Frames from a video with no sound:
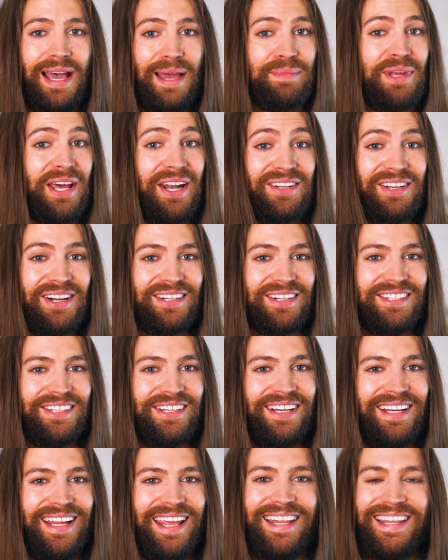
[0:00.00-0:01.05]
I'm not a
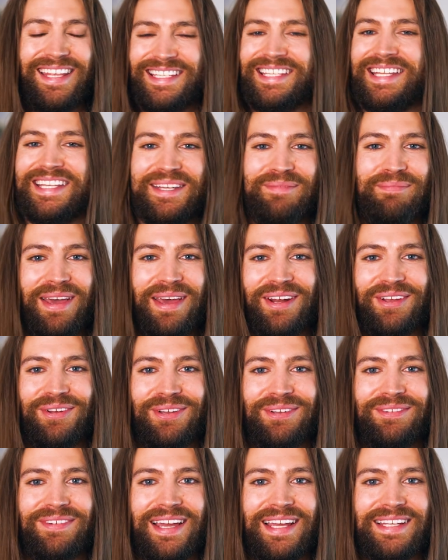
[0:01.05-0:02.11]
doctor and this isn't medical
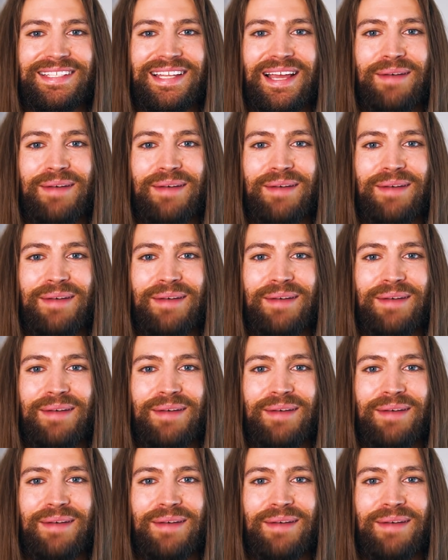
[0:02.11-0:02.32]
advice.